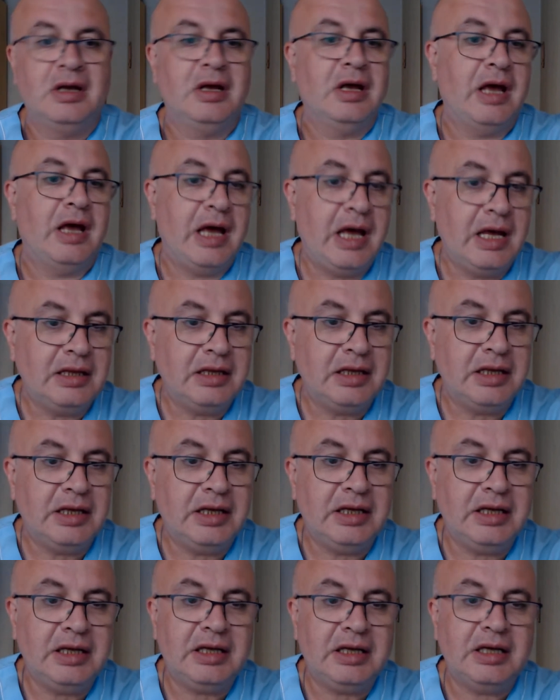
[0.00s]

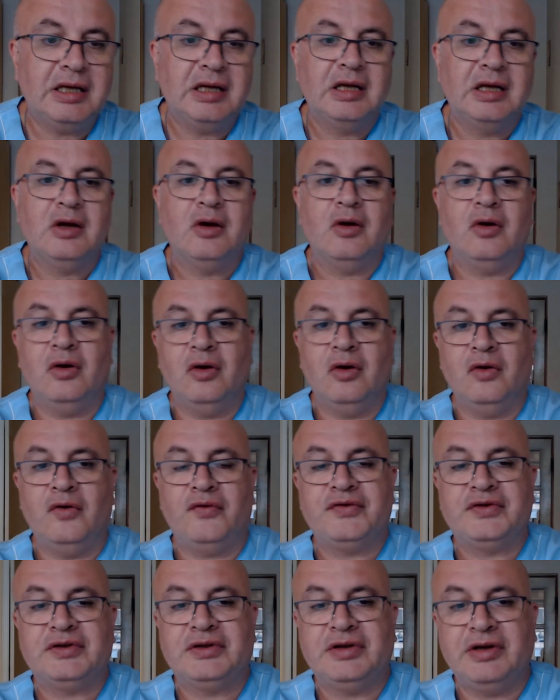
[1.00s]
Handling
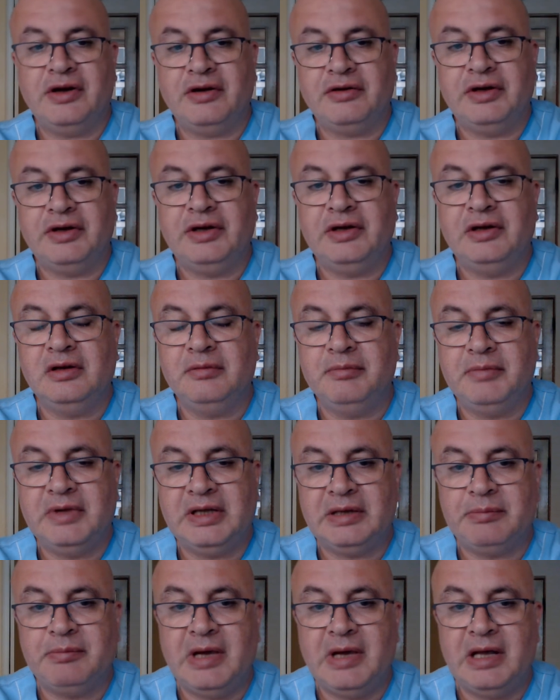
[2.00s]
of sterile
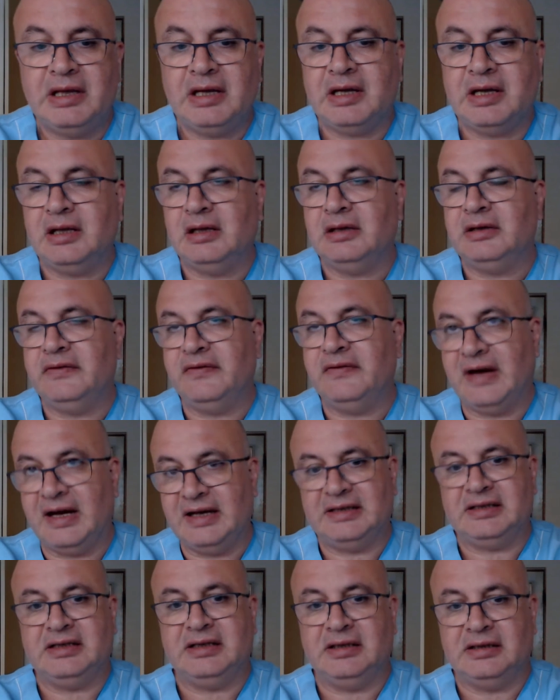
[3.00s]
med medical
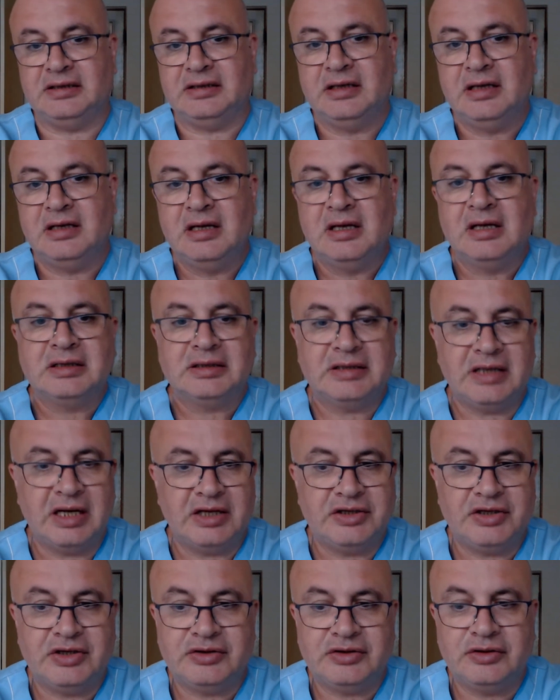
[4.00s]
devices
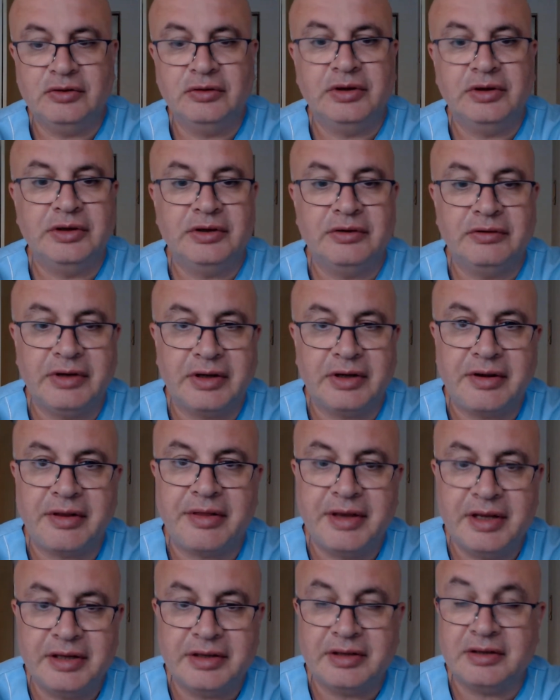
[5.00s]
such as urinary
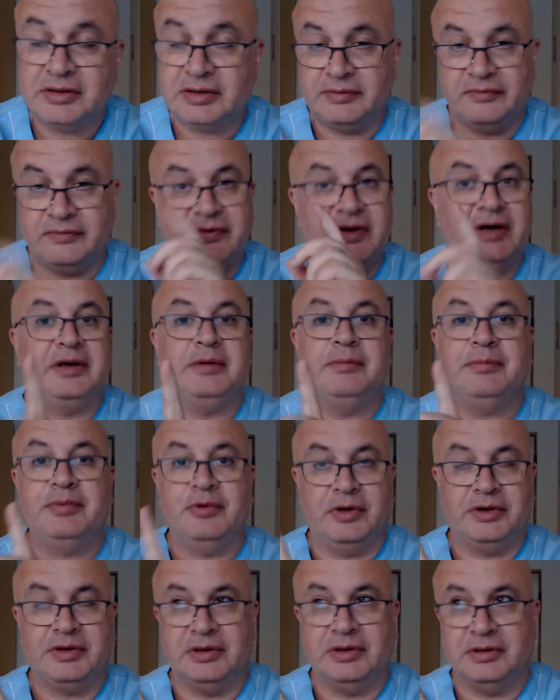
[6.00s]
catheters, very
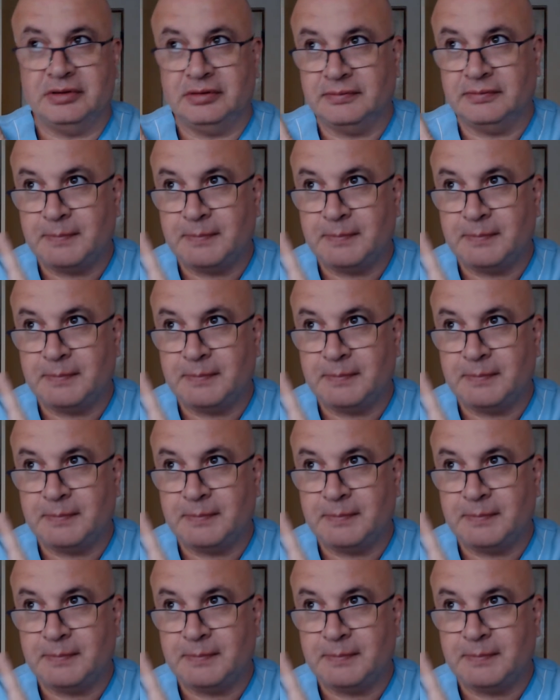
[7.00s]
important.